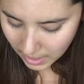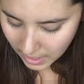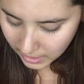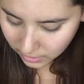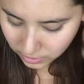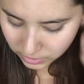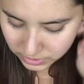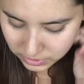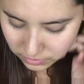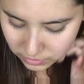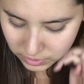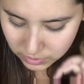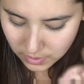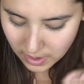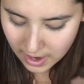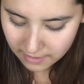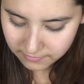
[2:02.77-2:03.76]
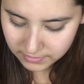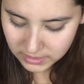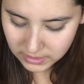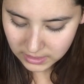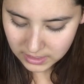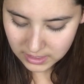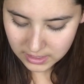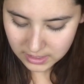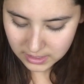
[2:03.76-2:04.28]
I also do have
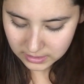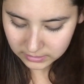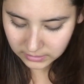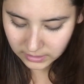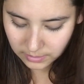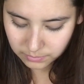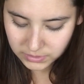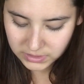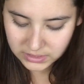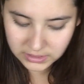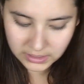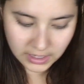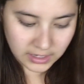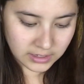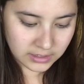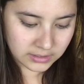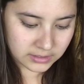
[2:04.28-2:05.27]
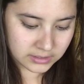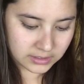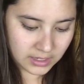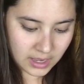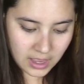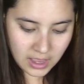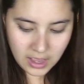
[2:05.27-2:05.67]
the lipsticks,